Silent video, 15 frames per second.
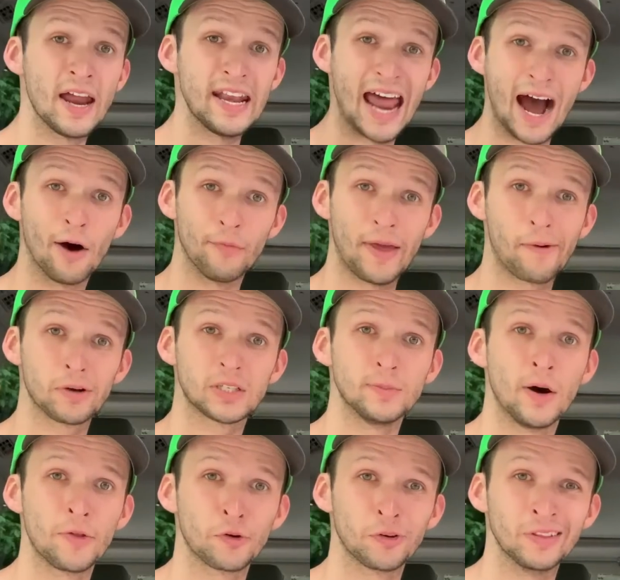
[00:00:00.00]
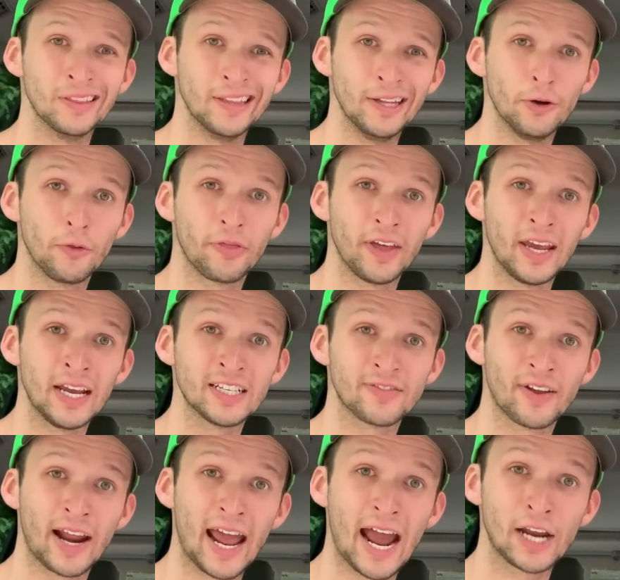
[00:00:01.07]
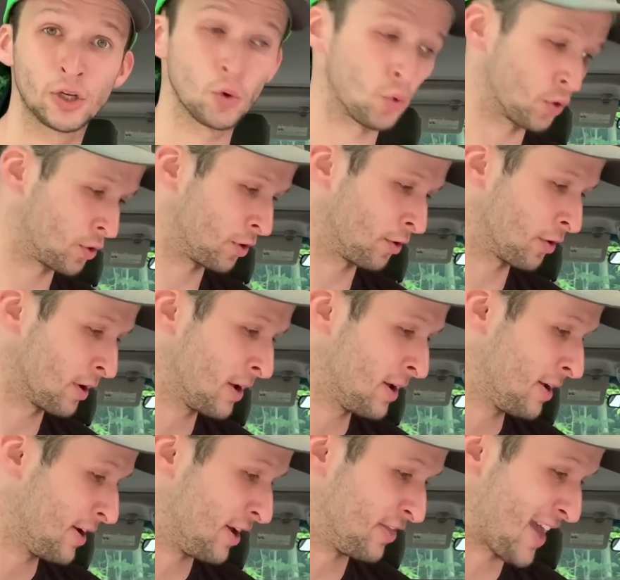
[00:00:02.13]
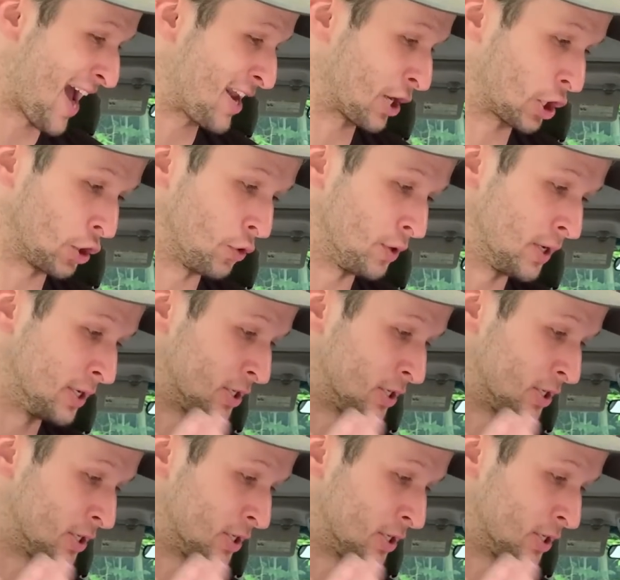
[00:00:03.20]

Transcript: Now, there were some other little things that I had to order, and that included